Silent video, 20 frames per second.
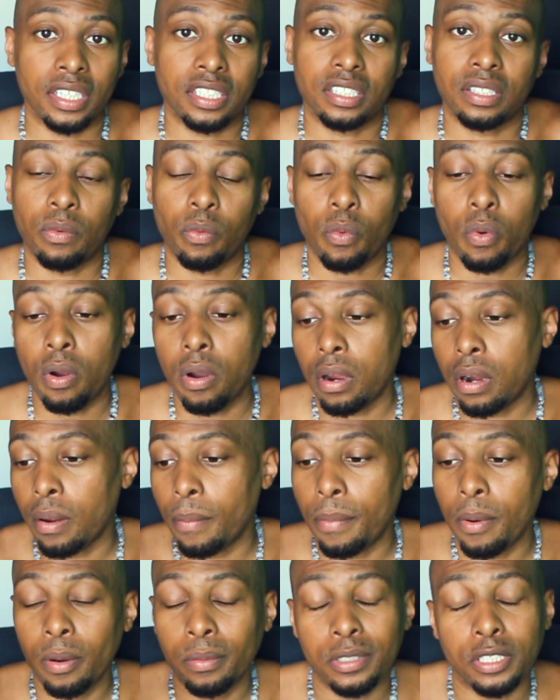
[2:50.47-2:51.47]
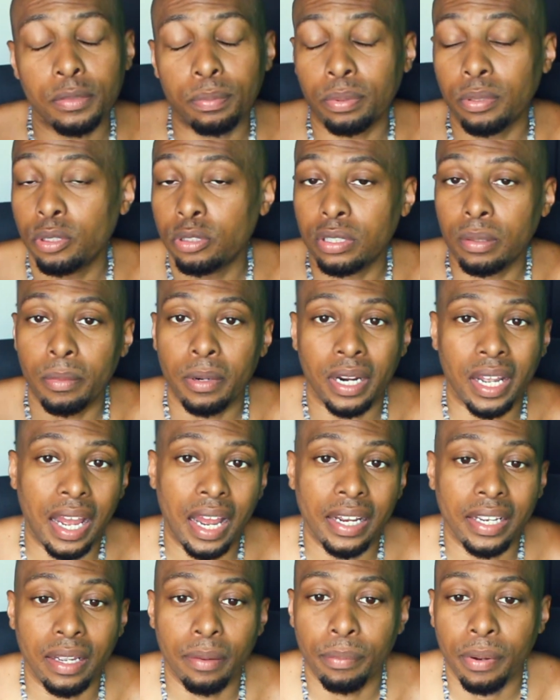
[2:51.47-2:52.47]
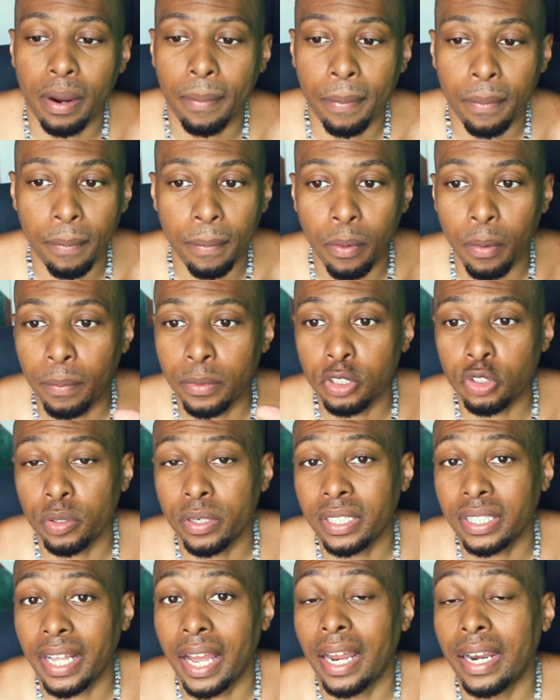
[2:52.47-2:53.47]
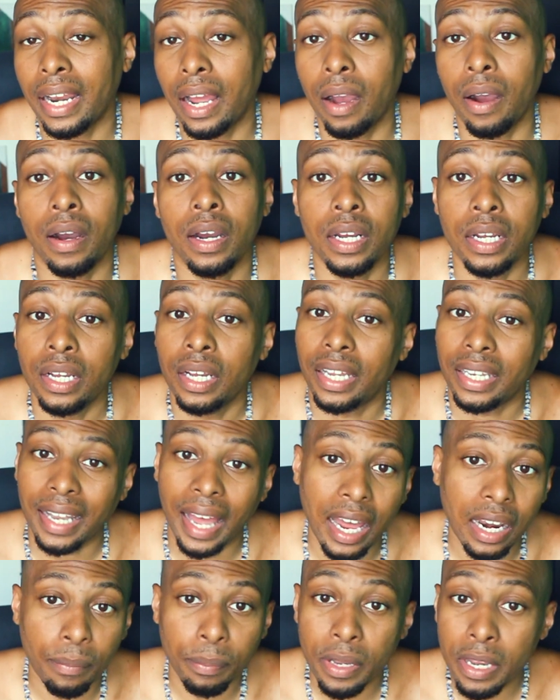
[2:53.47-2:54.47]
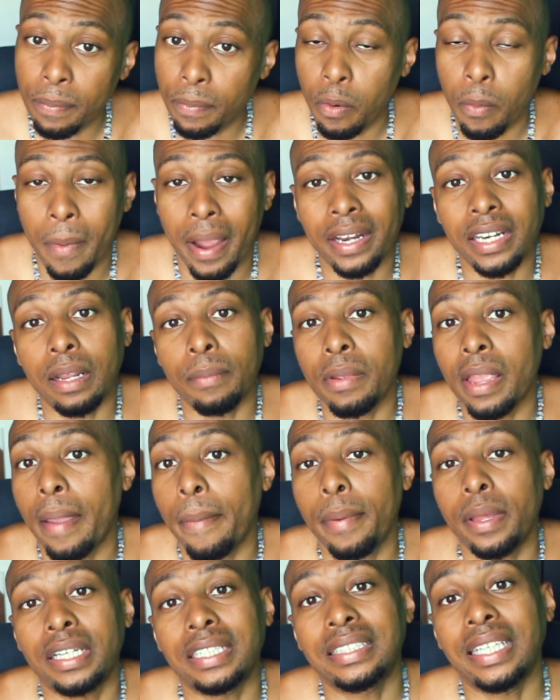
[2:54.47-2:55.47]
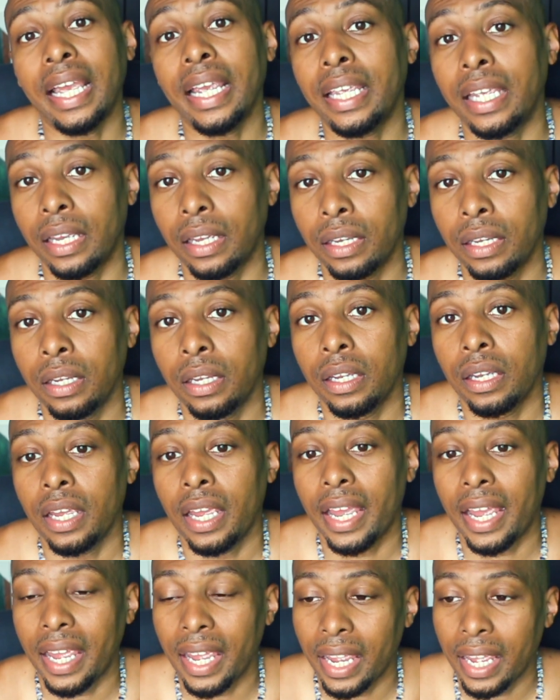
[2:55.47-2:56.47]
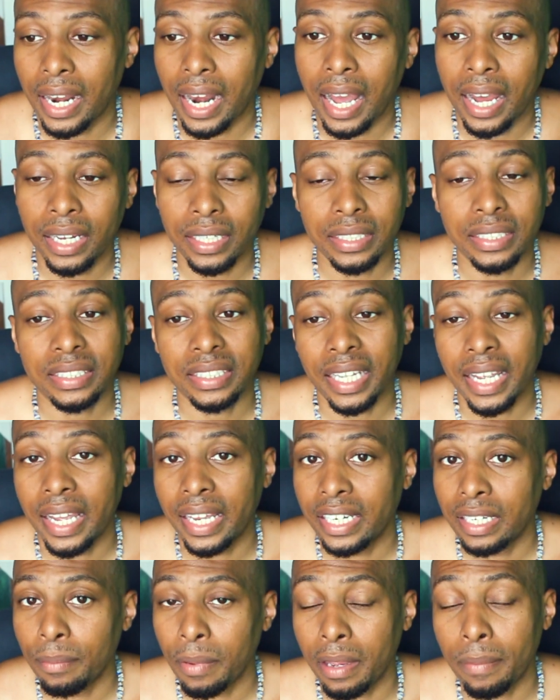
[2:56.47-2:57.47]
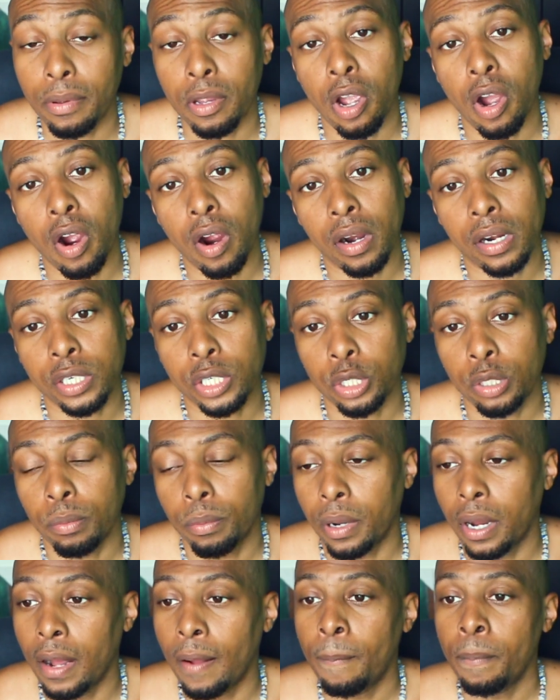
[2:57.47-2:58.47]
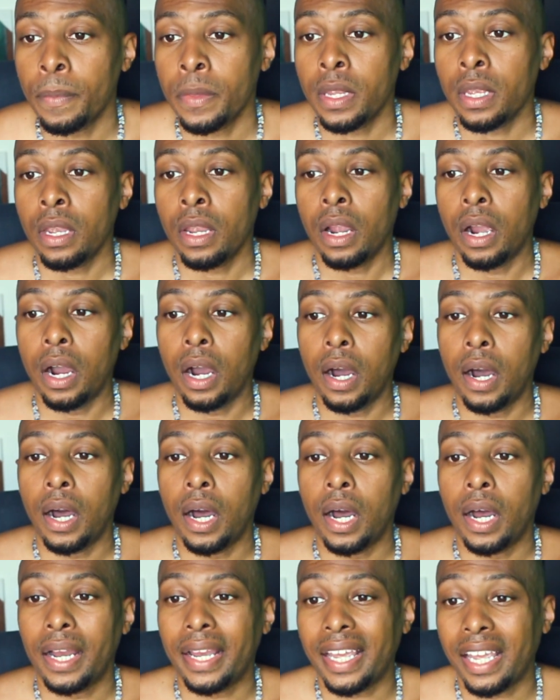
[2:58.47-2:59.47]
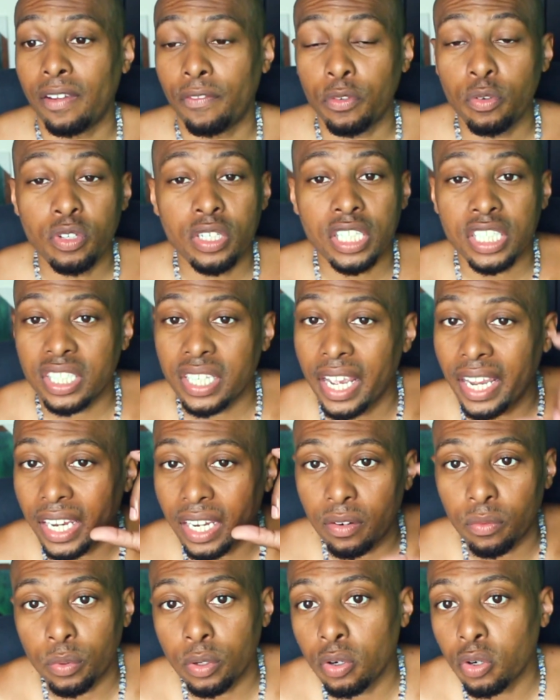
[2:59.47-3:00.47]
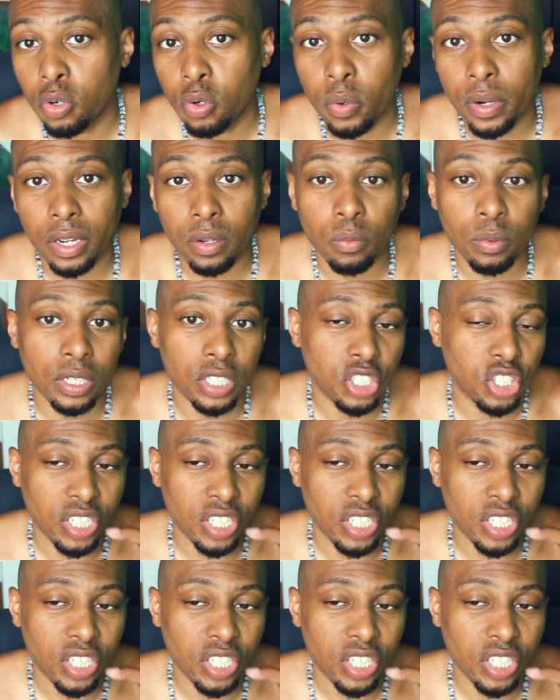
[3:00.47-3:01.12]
get some water, boom, just pull some of the cayenne pepper, boom, and drink that. Now, a lot of people might not be able to take it, and I understand it may be harsh, but if you just take it real quick with a